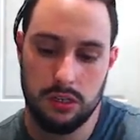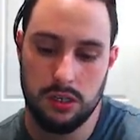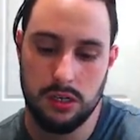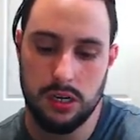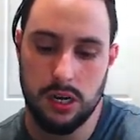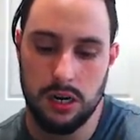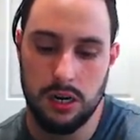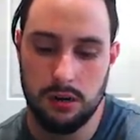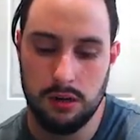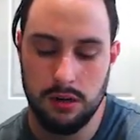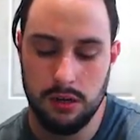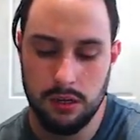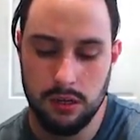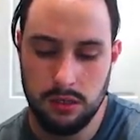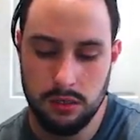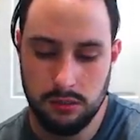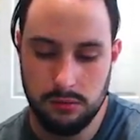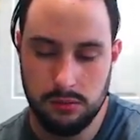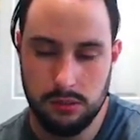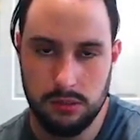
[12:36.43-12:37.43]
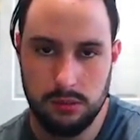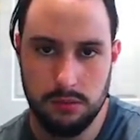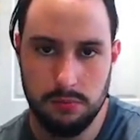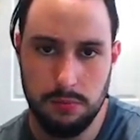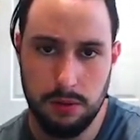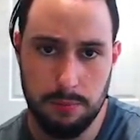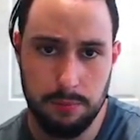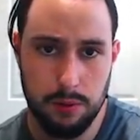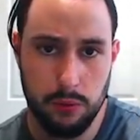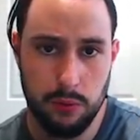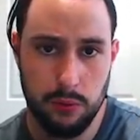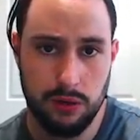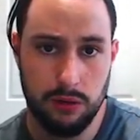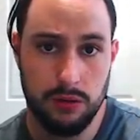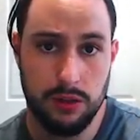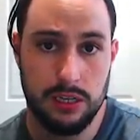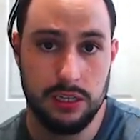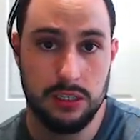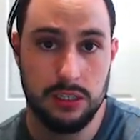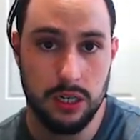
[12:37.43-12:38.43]
Can't belittle the
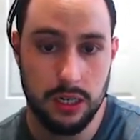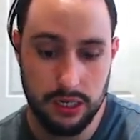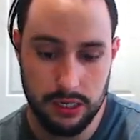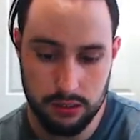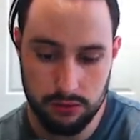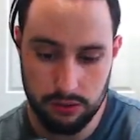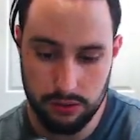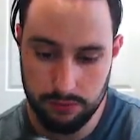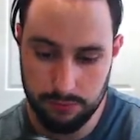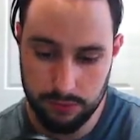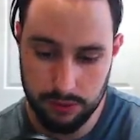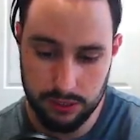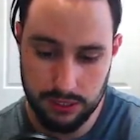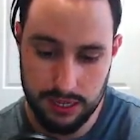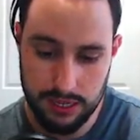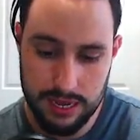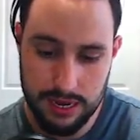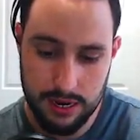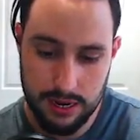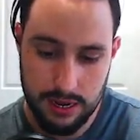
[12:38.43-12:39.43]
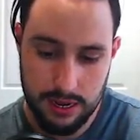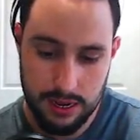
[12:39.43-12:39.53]
entire career because of that.